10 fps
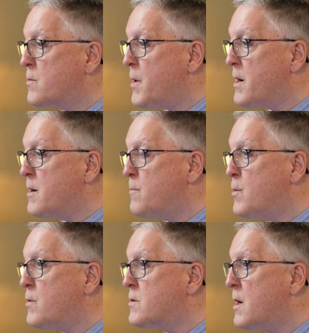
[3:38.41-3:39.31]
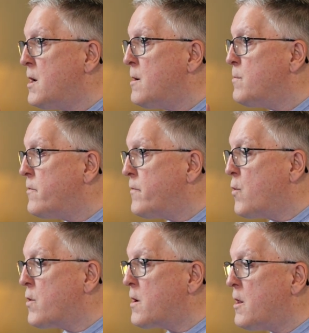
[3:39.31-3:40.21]
or payables
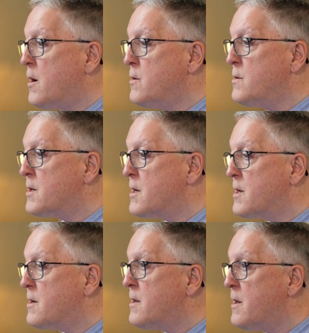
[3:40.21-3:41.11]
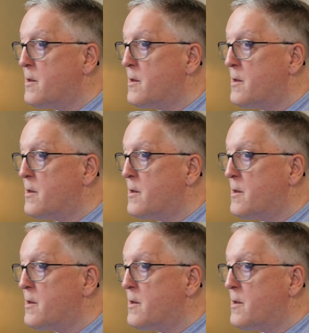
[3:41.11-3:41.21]
before closing,